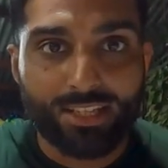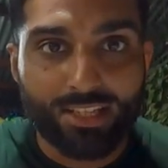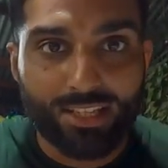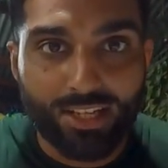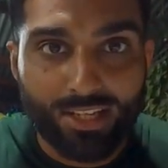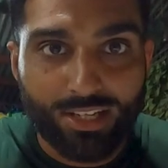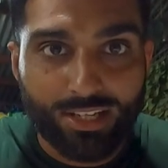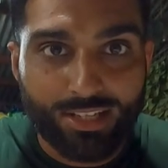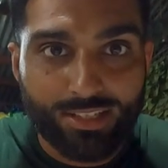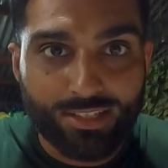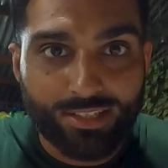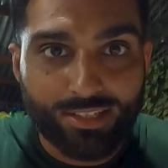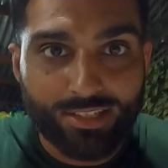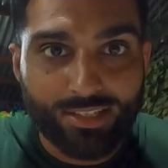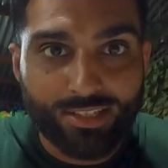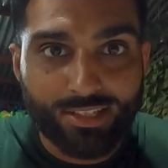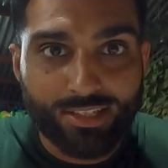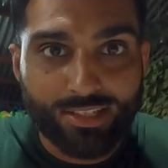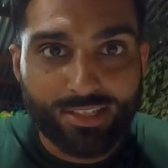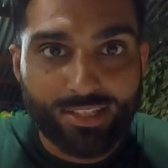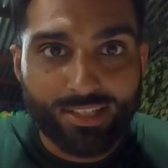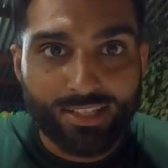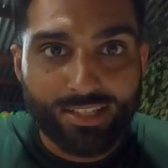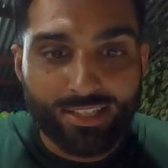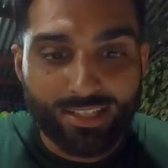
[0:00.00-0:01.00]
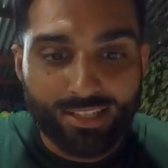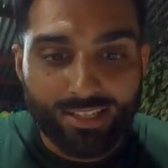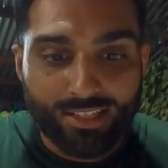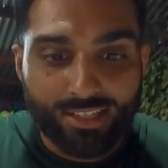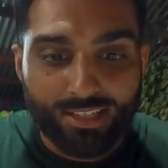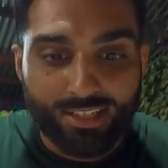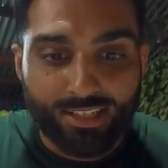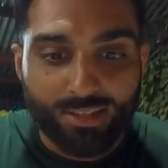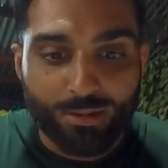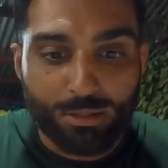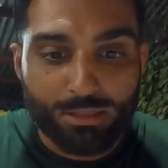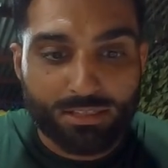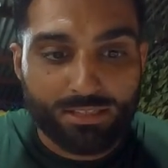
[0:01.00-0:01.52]
Look,
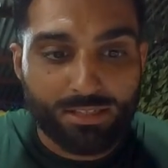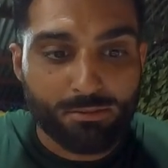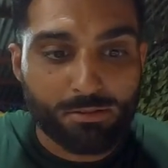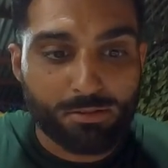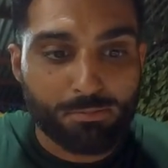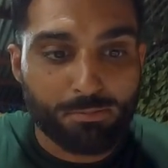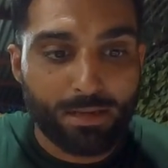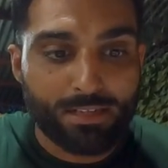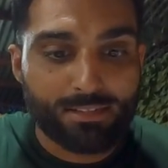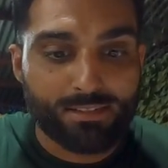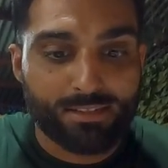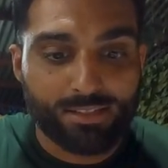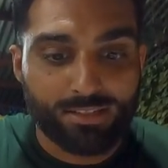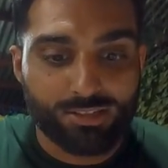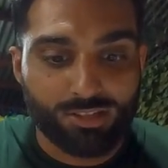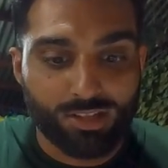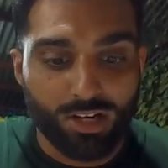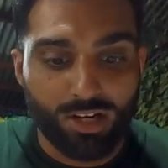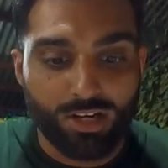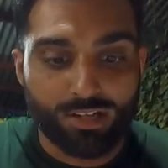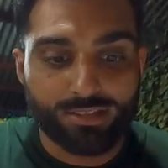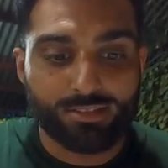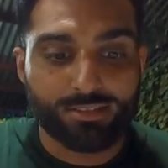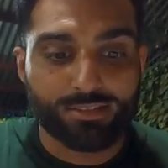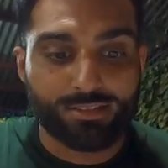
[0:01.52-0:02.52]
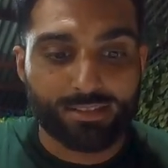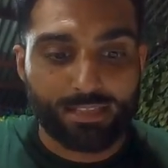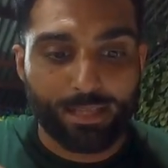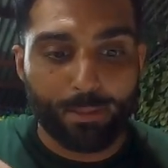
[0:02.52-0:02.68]
with some spicy sauce.